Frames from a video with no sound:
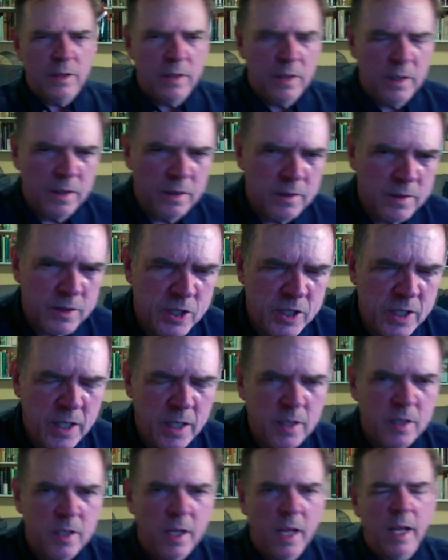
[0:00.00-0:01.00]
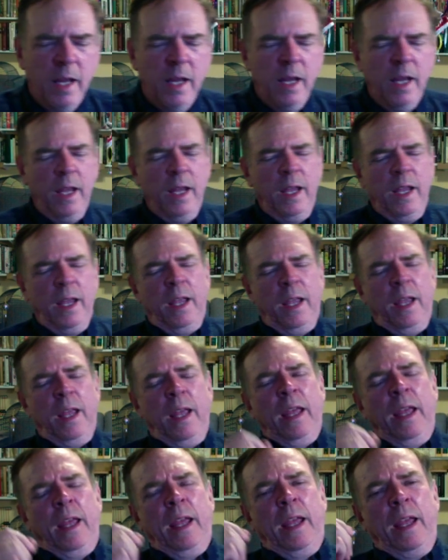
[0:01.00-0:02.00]
and cities.
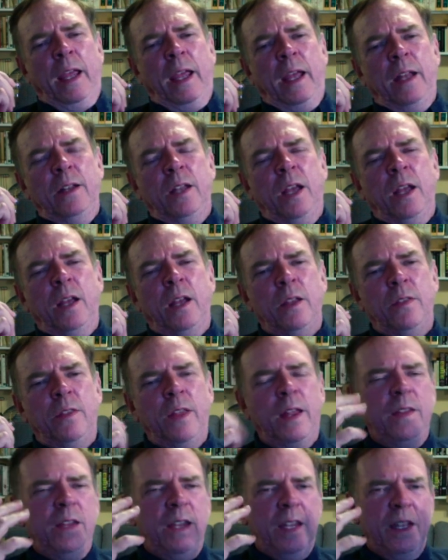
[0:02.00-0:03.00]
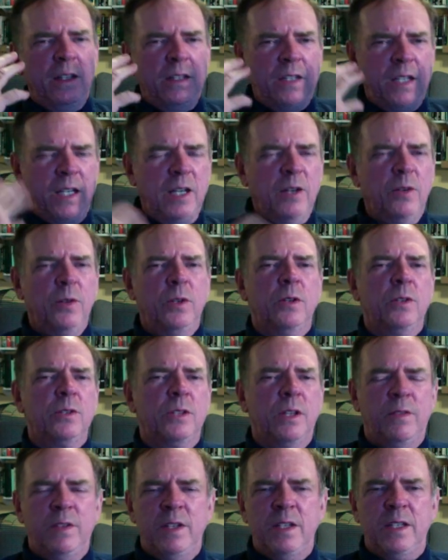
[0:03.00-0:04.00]
And then the interiors
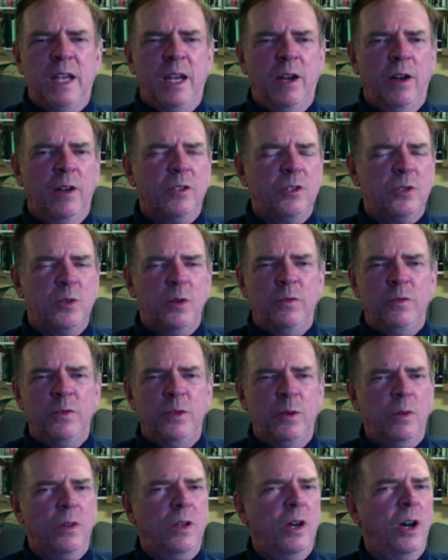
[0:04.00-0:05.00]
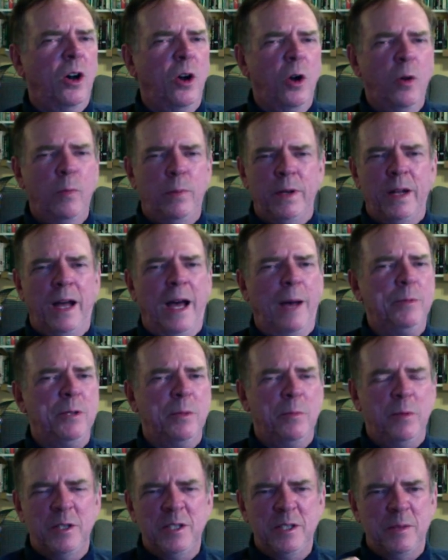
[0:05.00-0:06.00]
of these characters are filled with hope and
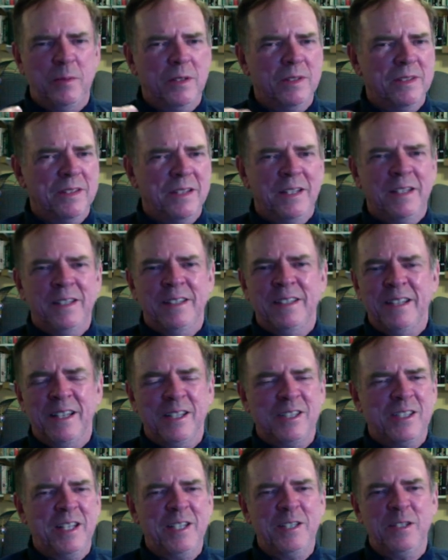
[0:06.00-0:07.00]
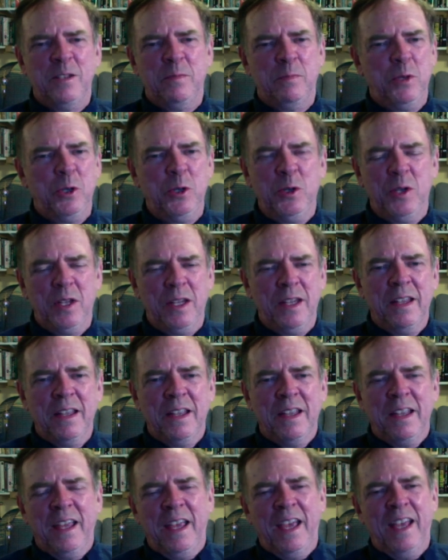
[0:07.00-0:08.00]
optimism and a sense of beauty
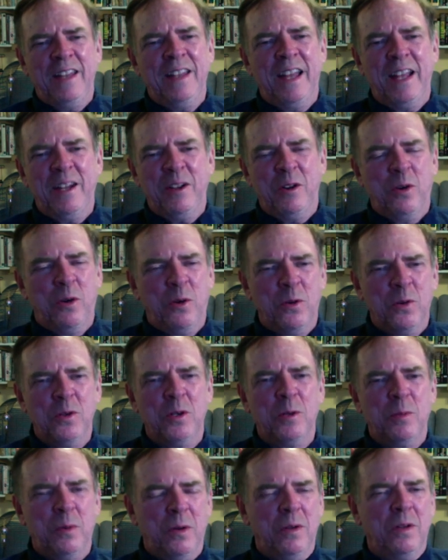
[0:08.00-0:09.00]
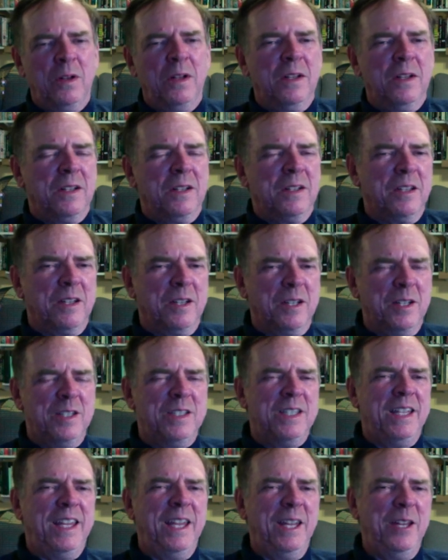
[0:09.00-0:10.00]
and that horrible
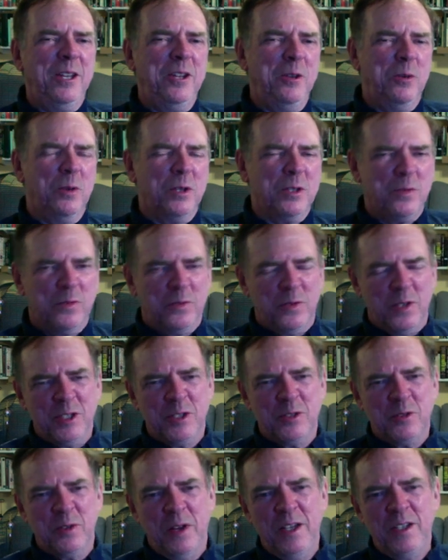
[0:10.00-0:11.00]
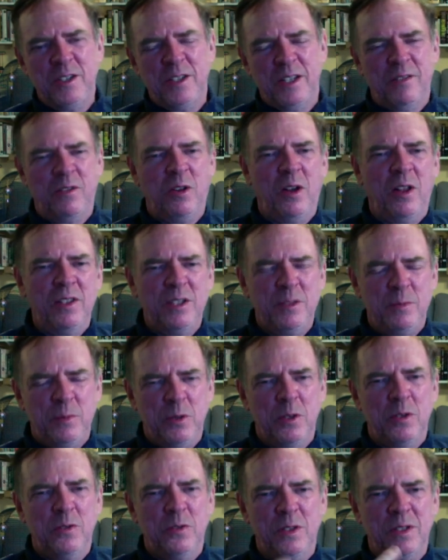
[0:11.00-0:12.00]
continuous frustration of all these
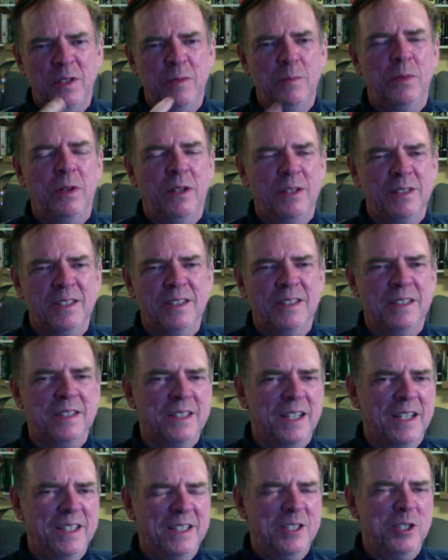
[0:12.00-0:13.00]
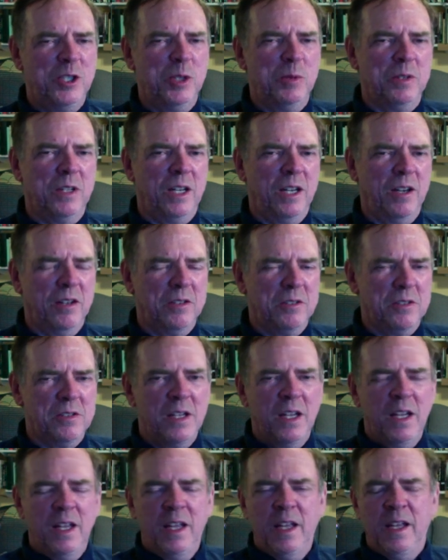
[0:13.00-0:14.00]
beautiful impulses inside these human characters.
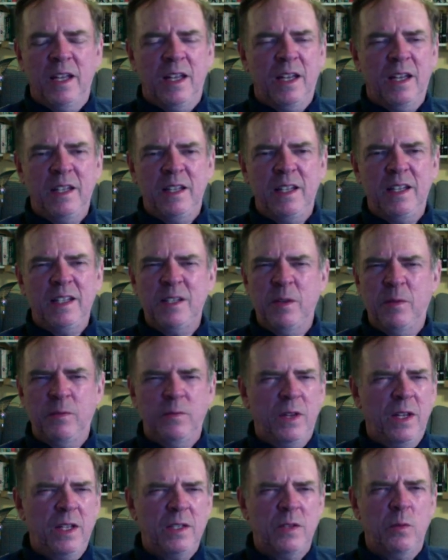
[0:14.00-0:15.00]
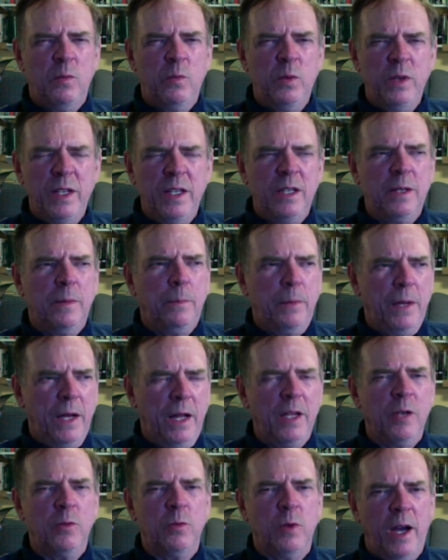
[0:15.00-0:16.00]
It's a really
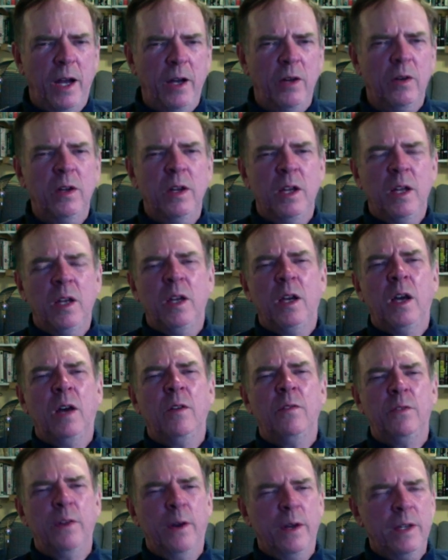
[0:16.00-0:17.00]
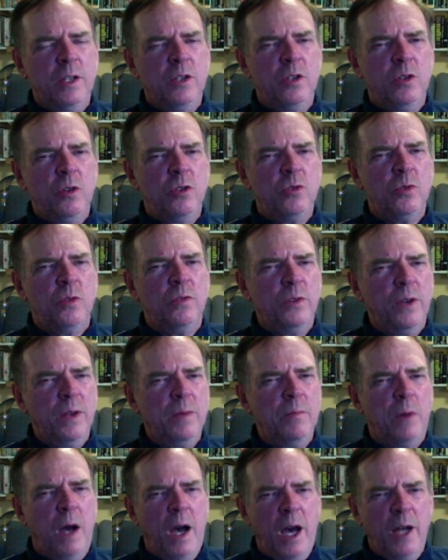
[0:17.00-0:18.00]
compelling writer, very unusual, very
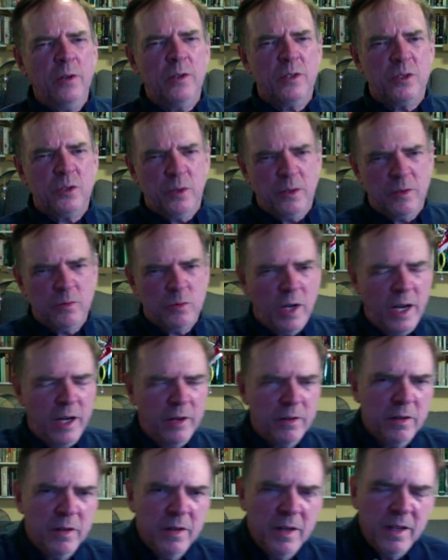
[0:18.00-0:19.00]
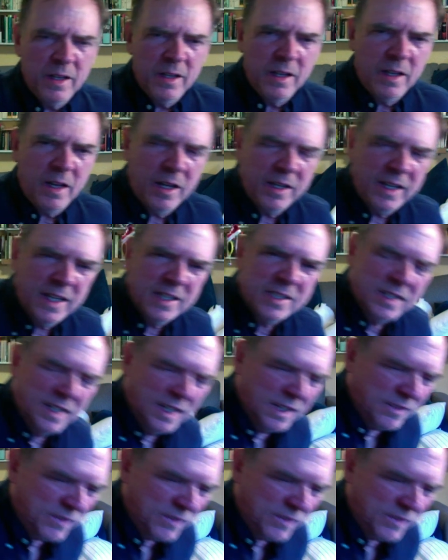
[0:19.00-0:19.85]
modern sort of writer, I guess, if